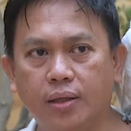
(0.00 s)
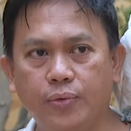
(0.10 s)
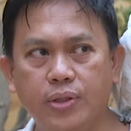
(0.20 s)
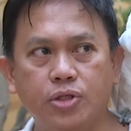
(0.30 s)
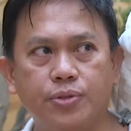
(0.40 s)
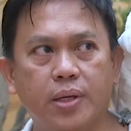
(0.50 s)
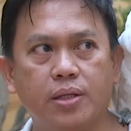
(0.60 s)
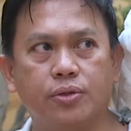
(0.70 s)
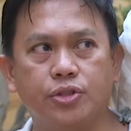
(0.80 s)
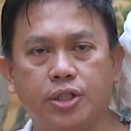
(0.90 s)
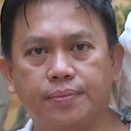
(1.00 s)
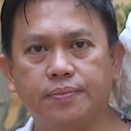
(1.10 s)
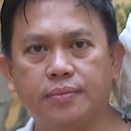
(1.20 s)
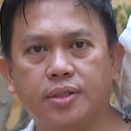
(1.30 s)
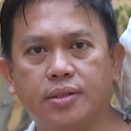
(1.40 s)
we use
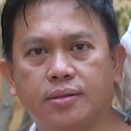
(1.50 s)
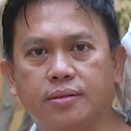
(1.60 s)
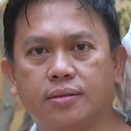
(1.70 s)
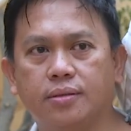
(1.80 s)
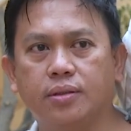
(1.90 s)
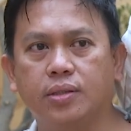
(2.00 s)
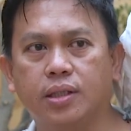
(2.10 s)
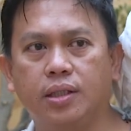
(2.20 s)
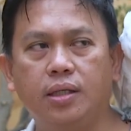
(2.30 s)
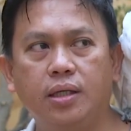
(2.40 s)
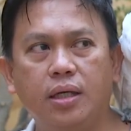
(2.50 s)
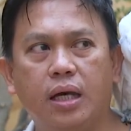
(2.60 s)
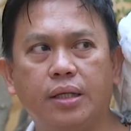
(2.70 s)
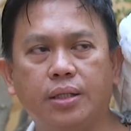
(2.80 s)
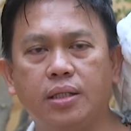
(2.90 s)
microchips. Okay,
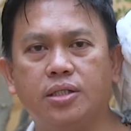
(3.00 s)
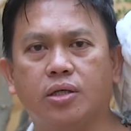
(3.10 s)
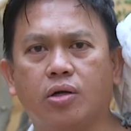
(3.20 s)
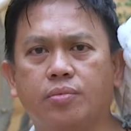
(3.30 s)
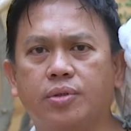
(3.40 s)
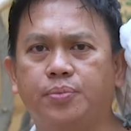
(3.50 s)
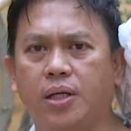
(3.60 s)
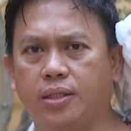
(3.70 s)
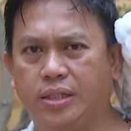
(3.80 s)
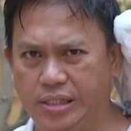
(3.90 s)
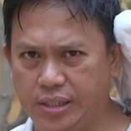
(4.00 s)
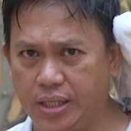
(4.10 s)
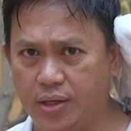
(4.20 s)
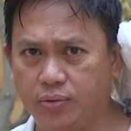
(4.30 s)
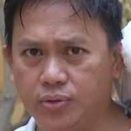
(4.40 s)
I think it's a common practice
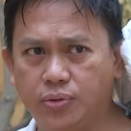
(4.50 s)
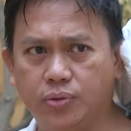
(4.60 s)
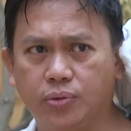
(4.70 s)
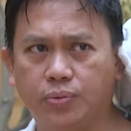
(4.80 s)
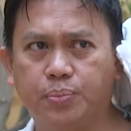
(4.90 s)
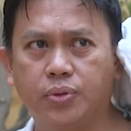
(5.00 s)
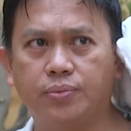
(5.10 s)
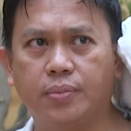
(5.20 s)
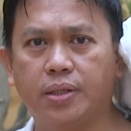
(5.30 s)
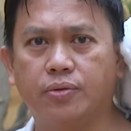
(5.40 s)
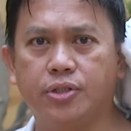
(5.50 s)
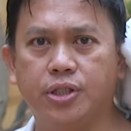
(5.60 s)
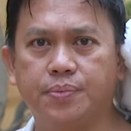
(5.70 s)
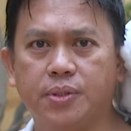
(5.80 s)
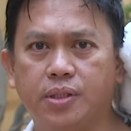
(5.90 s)
now to put
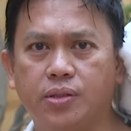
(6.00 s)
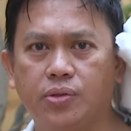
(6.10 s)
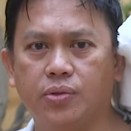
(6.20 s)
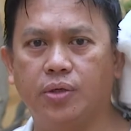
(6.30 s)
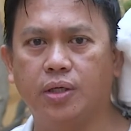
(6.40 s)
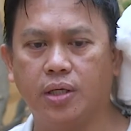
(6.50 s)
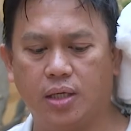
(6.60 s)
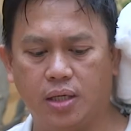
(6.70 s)
microchips in your